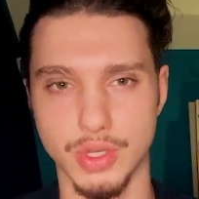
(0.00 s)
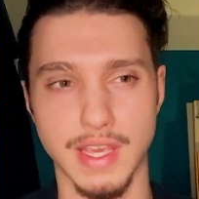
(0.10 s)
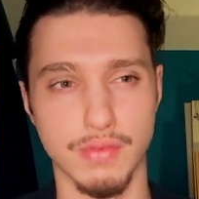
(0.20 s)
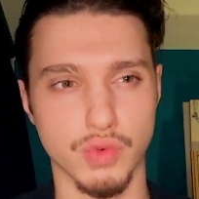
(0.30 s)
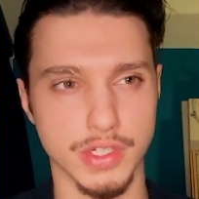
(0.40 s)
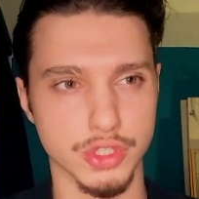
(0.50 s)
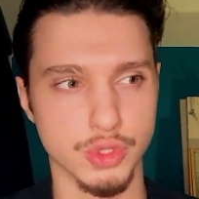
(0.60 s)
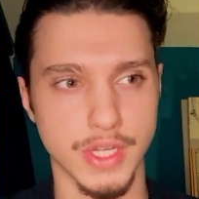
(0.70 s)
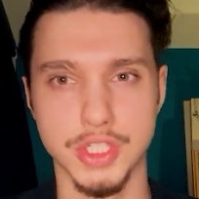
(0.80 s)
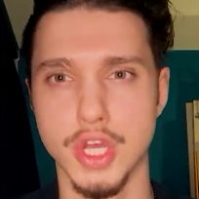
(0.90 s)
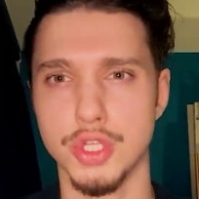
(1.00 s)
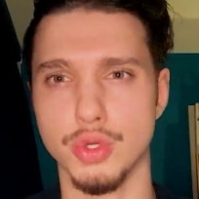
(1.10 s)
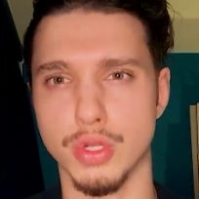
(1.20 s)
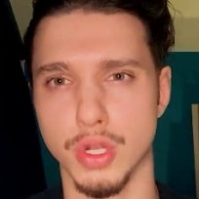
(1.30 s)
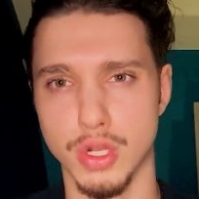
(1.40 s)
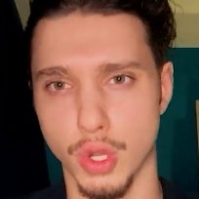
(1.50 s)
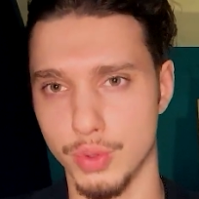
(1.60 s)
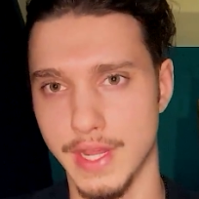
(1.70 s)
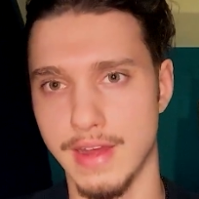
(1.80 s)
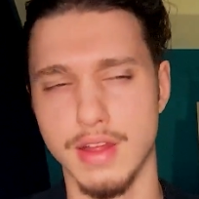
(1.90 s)
You can get really good stretch. You can
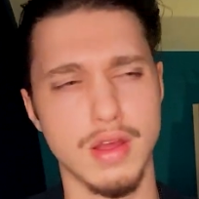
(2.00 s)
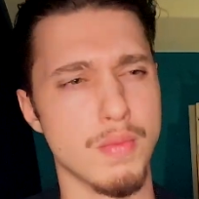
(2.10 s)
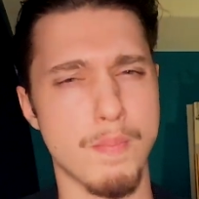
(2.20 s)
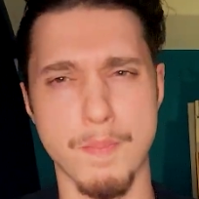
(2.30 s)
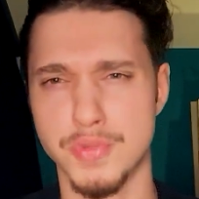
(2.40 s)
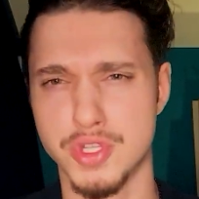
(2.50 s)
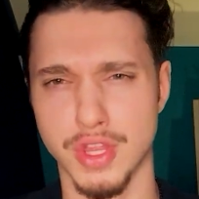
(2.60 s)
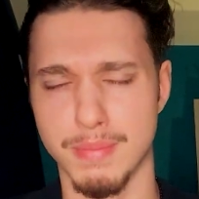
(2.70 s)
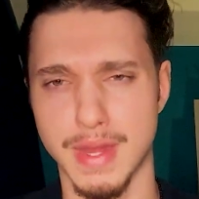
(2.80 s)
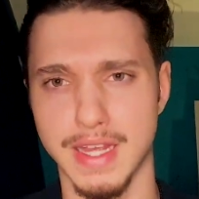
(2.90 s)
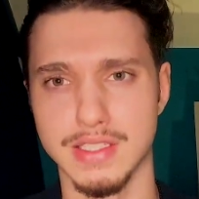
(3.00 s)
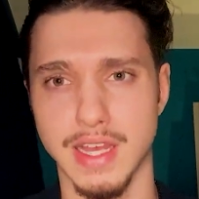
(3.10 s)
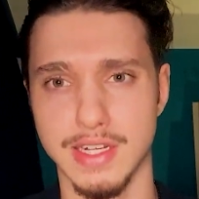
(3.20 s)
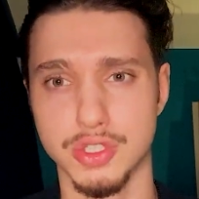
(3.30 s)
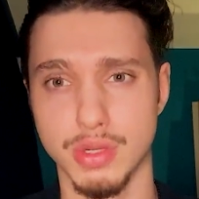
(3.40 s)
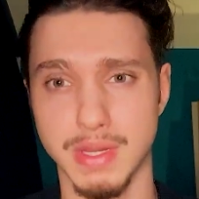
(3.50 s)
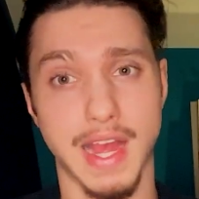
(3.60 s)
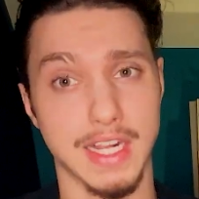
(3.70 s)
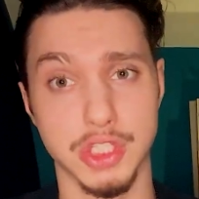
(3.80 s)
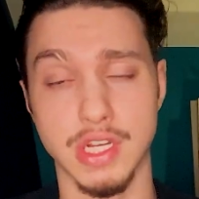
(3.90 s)
load that to the max and it's going to be
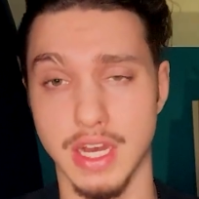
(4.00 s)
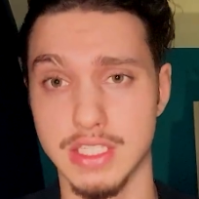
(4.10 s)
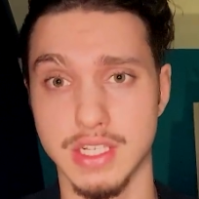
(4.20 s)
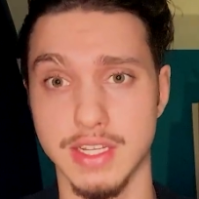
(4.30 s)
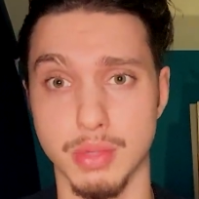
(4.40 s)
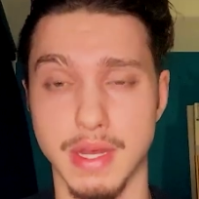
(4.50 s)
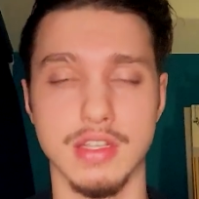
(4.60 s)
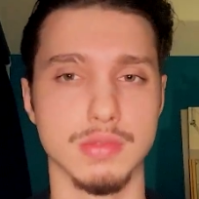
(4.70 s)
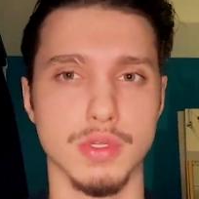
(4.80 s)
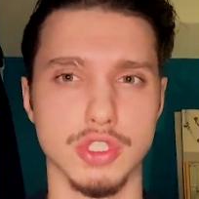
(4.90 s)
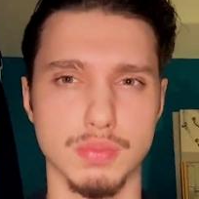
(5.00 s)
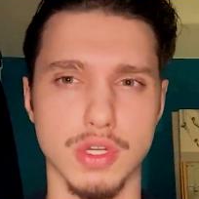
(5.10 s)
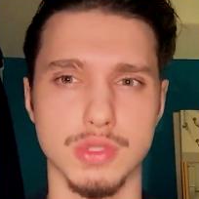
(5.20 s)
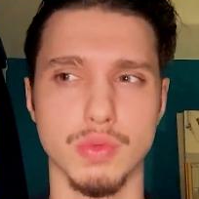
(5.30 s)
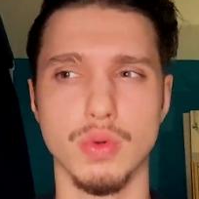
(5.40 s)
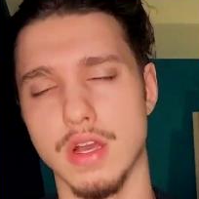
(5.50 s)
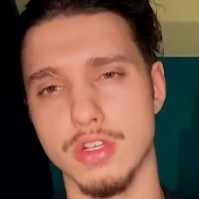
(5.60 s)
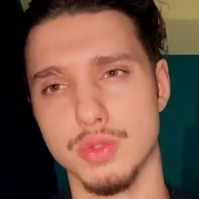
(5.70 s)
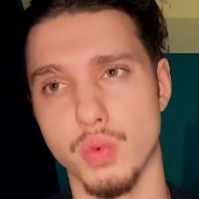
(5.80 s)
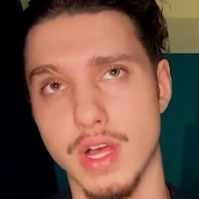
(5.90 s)
actually isolating your back as much as possible,
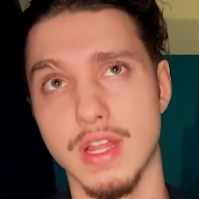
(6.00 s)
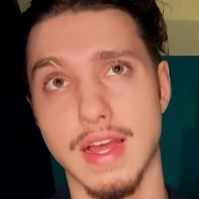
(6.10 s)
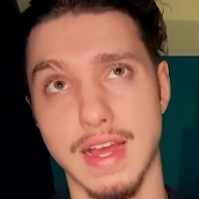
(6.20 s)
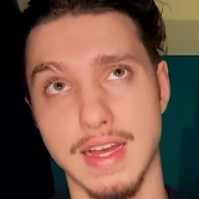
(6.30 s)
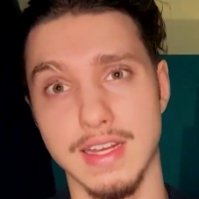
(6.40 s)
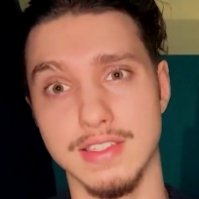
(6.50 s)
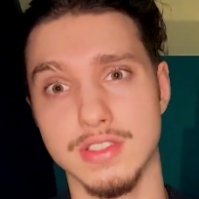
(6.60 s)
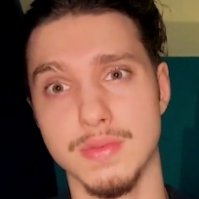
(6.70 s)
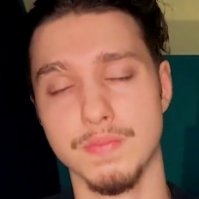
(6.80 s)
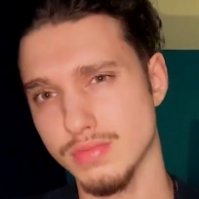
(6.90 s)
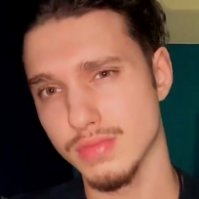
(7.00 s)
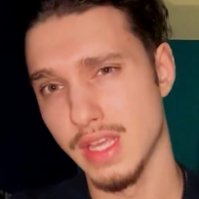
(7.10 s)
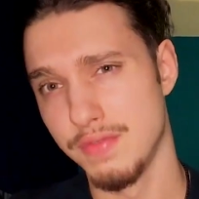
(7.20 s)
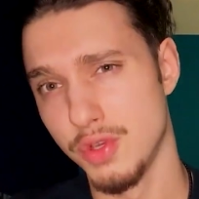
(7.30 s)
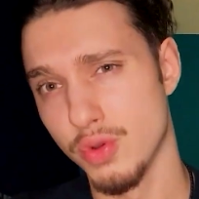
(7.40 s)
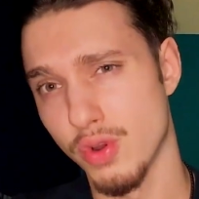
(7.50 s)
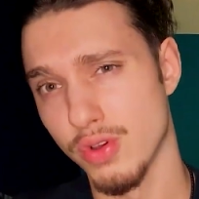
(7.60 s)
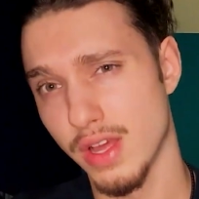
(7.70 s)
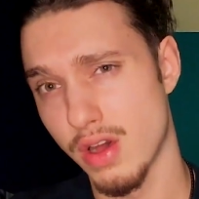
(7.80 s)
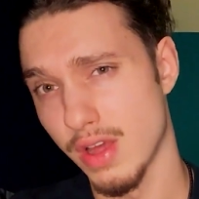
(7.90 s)
as well as if you
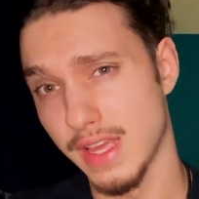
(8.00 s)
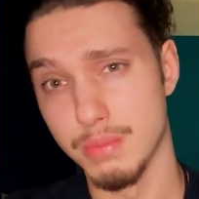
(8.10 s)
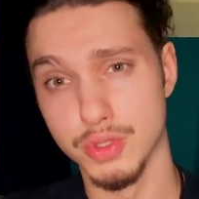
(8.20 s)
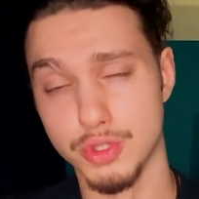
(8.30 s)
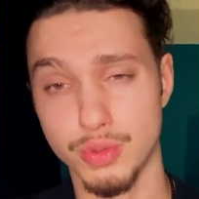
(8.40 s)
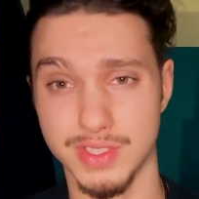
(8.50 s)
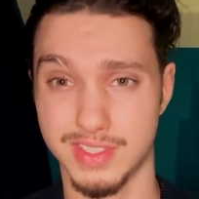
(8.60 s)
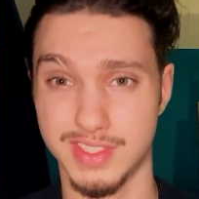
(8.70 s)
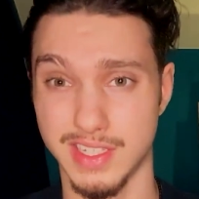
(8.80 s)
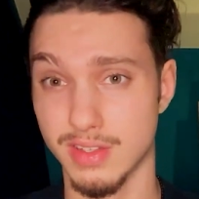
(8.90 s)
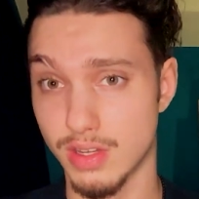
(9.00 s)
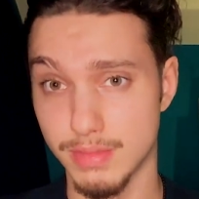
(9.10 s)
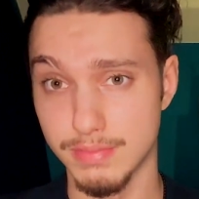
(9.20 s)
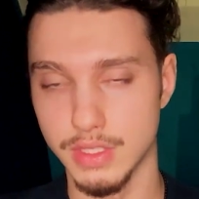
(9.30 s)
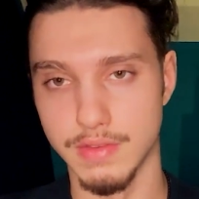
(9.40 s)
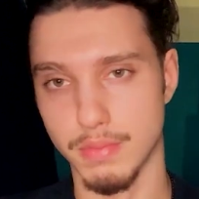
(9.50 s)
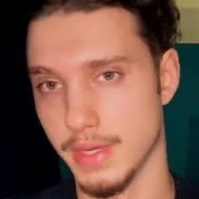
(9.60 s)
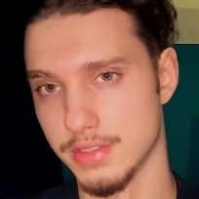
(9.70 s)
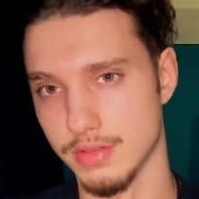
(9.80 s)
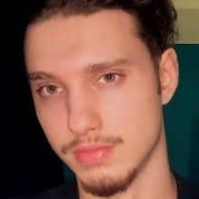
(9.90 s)
are able to do it single arm, even
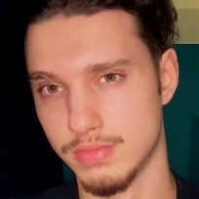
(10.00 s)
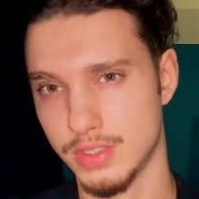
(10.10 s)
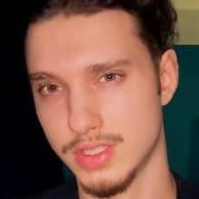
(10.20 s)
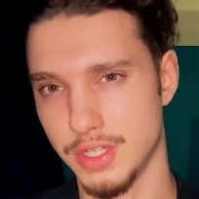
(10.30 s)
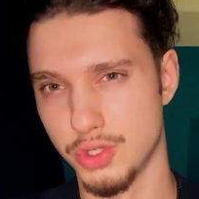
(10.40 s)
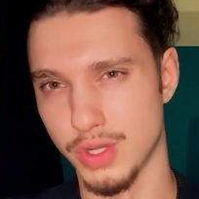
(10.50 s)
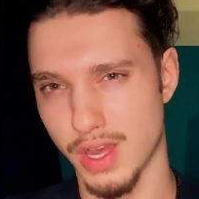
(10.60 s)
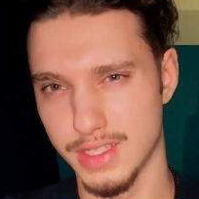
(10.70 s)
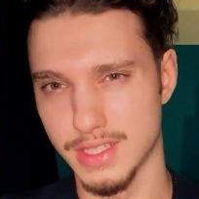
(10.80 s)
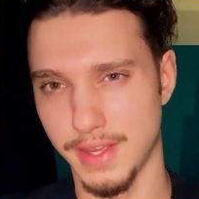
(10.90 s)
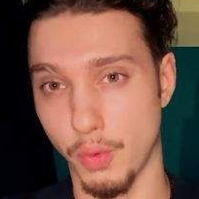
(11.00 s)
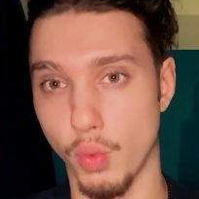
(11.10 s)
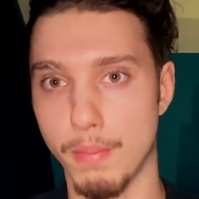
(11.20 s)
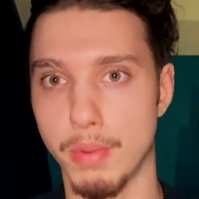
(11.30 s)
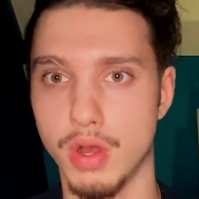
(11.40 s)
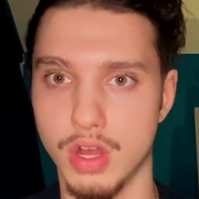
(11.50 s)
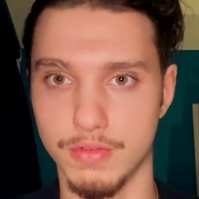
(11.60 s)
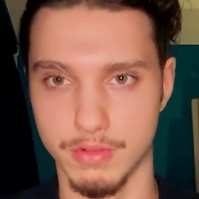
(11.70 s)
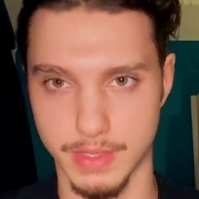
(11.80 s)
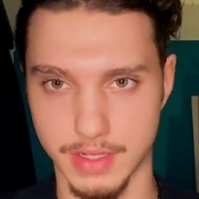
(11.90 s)
better, because then you can isolate one part of
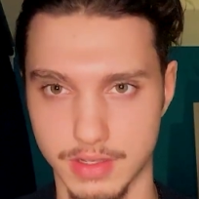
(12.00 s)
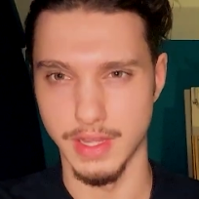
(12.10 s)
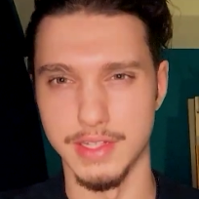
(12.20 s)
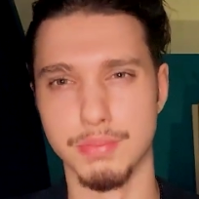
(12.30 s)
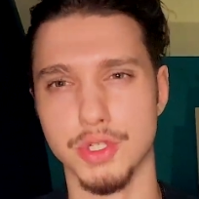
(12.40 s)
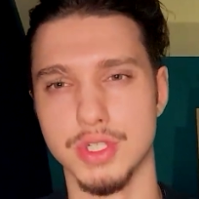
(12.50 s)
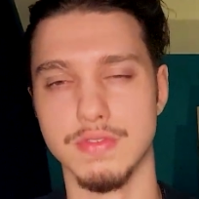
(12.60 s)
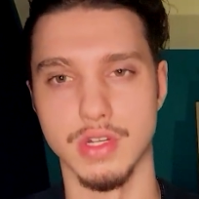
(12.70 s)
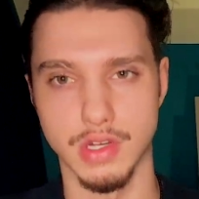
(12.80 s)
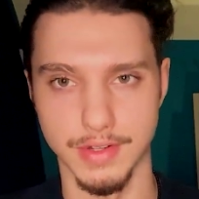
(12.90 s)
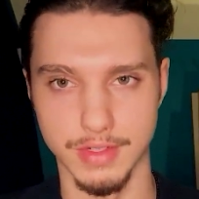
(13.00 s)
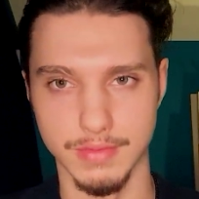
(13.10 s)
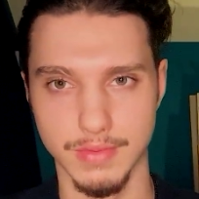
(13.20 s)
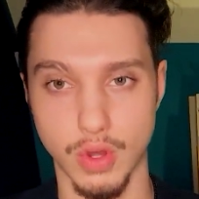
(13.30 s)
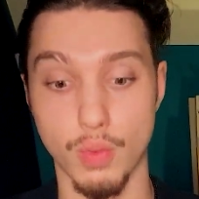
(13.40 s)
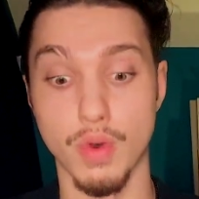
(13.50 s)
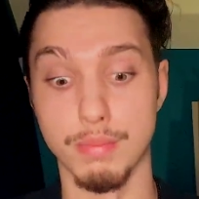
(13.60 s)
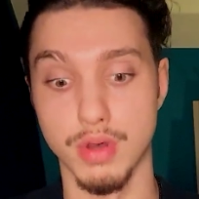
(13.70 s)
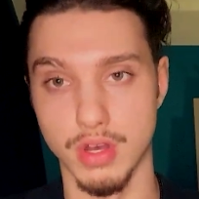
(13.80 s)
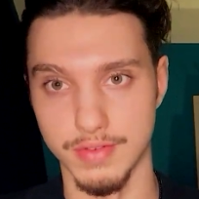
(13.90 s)
your back and push even harder on one
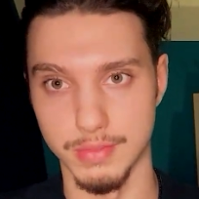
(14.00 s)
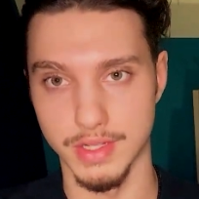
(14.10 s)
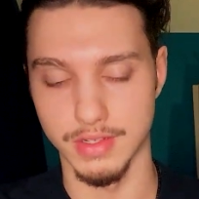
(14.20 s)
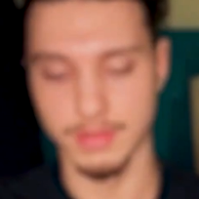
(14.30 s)
part of your back.